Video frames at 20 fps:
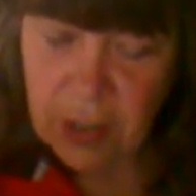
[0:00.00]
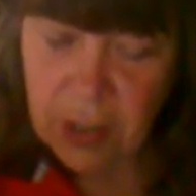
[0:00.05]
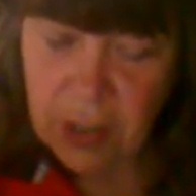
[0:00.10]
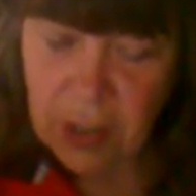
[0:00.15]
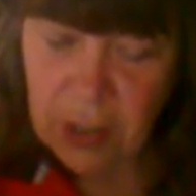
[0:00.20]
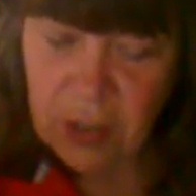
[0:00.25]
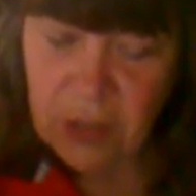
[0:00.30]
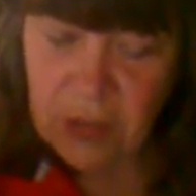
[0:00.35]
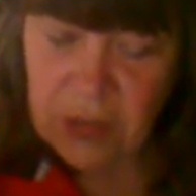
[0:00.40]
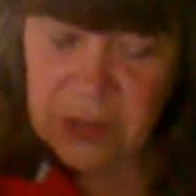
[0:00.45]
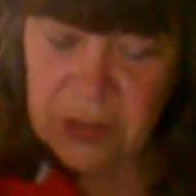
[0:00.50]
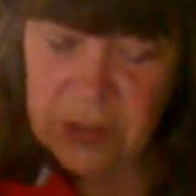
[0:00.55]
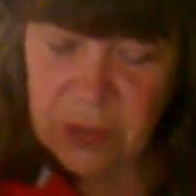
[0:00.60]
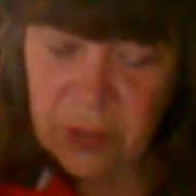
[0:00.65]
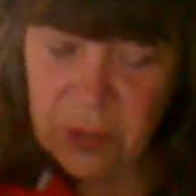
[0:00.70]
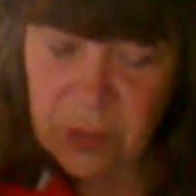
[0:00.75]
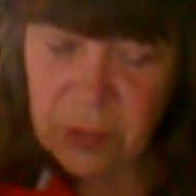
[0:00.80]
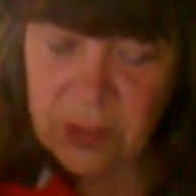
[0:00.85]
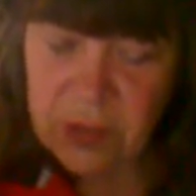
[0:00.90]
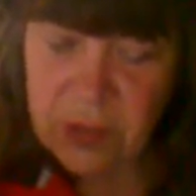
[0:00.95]
All right, so we're
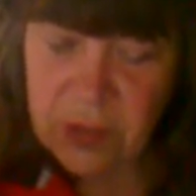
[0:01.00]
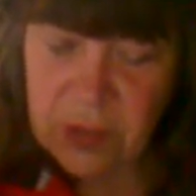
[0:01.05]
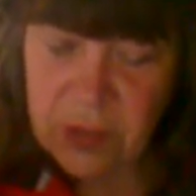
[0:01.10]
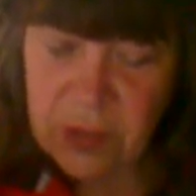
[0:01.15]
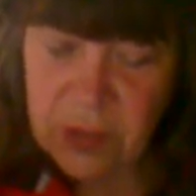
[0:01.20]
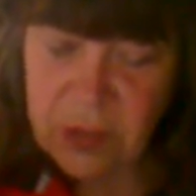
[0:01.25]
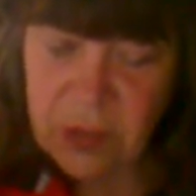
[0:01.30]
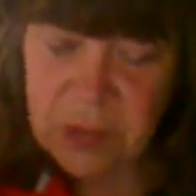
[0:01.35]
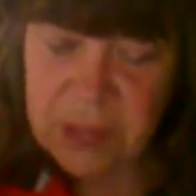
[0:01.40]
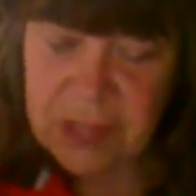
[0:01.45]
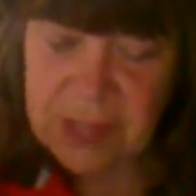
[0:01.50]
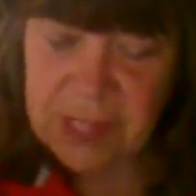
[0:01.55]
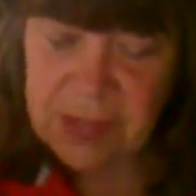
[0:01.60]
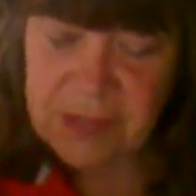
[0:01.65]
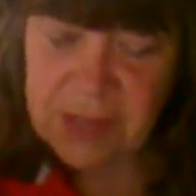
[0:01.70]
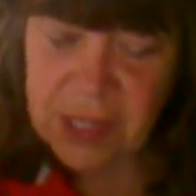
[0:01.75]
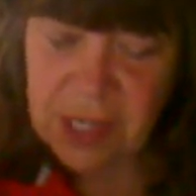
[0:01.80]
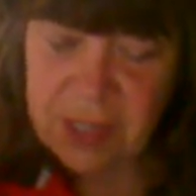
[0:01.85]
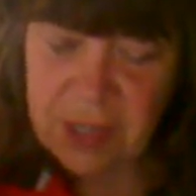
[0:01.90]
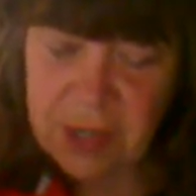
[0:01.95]
going to do the left
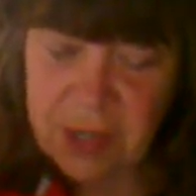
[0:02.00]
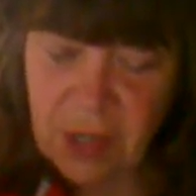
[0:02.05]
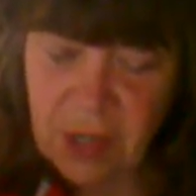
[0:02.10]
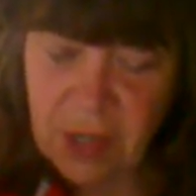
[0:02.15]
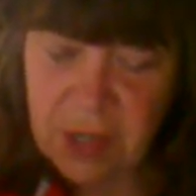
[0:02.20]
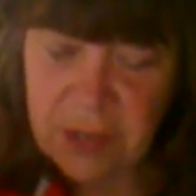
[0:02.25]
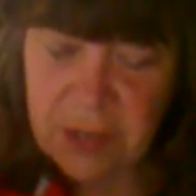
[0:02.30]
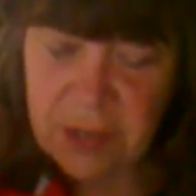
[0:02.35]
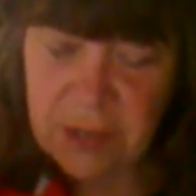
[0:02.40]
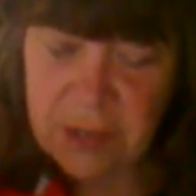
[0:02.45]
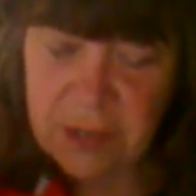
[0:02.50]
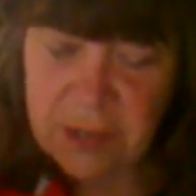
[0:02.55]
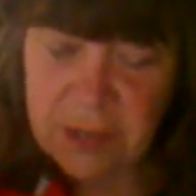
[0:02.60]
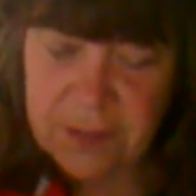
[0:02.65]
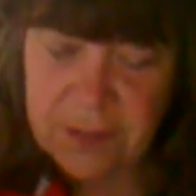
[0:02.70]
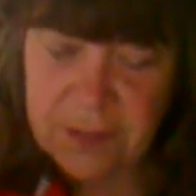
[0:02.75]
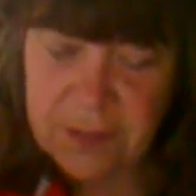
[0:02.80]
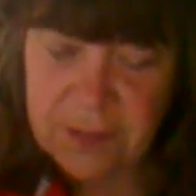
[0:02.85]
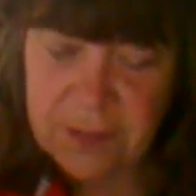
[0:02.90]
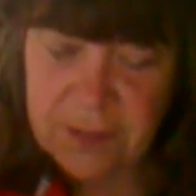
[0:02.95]
side of the heart.
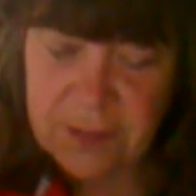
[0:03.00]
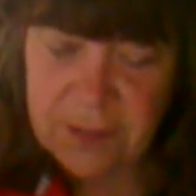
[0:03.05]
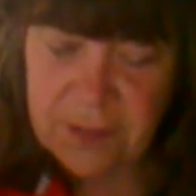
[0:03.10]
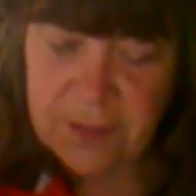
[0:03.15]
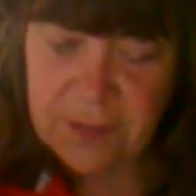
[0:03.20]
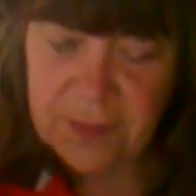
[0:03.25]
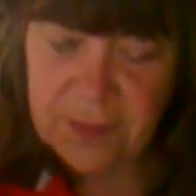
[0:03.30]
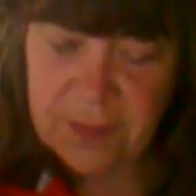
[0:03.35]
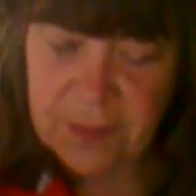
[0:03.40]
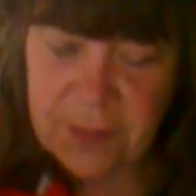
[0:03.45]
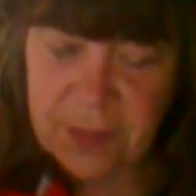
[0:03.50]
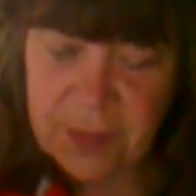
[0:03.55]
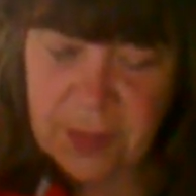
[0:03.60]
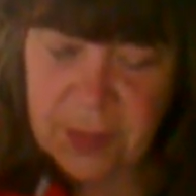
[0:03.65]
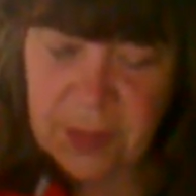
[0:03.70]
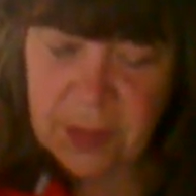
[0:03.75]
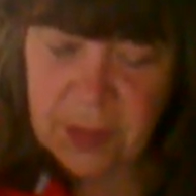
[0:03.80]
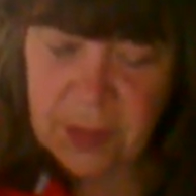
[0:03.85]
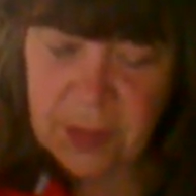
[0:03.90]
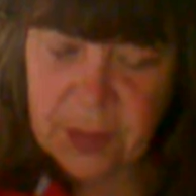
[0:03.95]

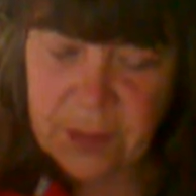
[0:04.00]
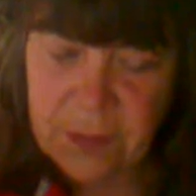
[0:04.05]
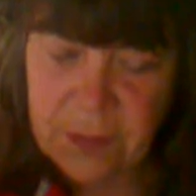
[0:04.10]
Thank you.